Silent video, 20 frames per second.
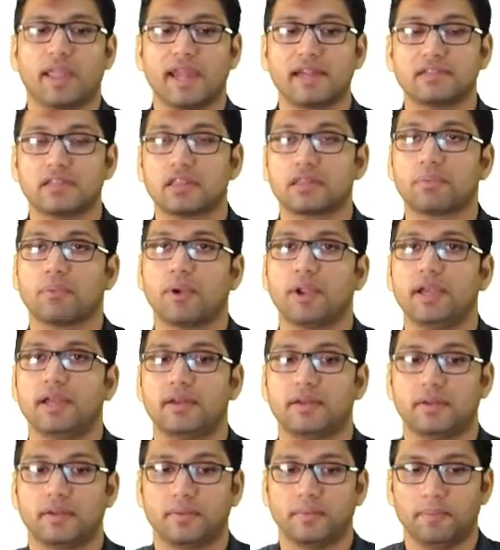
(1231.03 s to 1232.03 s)
okay, at this
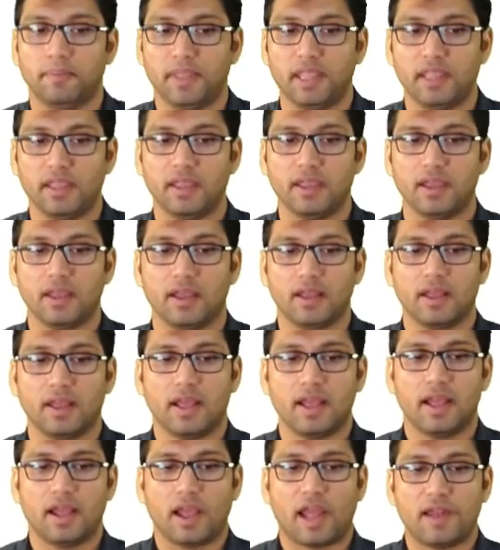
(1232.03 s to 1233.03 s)
point B,
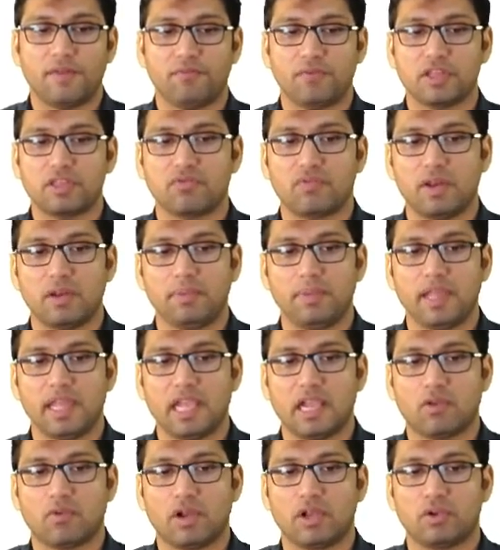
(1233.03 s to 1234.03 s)
and which will
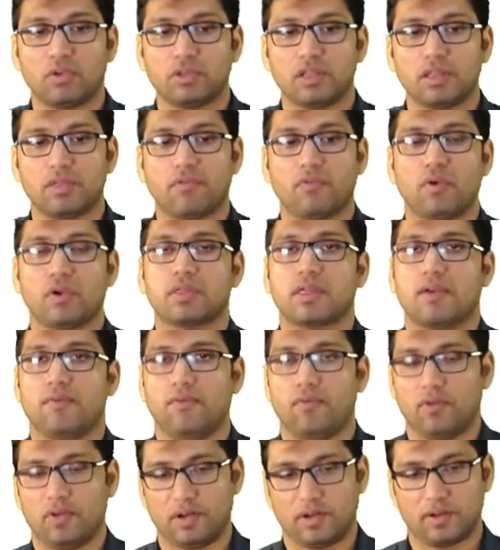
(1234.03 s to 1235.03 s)
be equal to this force
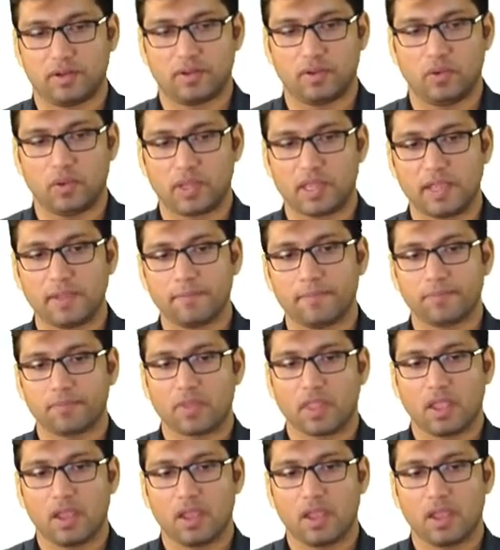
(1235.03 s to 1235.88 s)
F1. Okay.